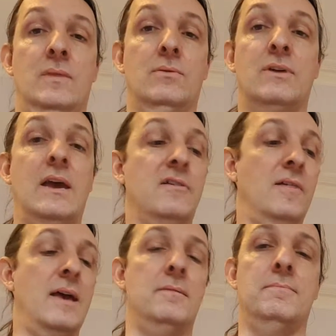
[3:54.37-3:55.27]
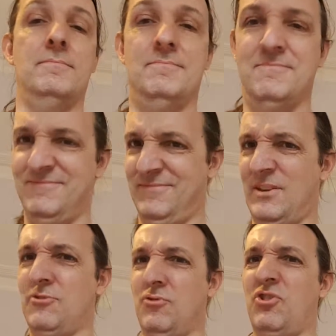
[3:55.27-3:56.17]
Okay, so
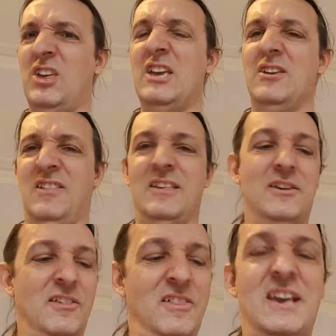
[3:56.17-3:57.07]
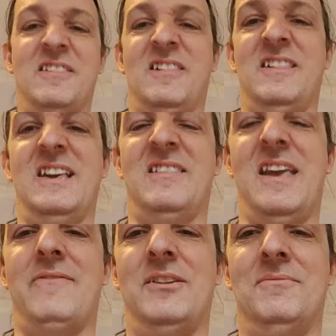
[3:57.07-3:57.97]
there's your C. You can see it's a
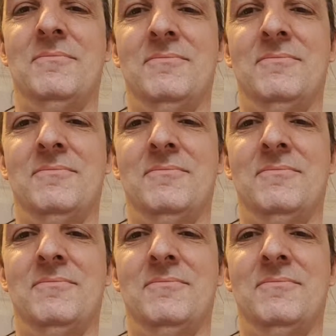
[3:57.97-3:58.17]
C7.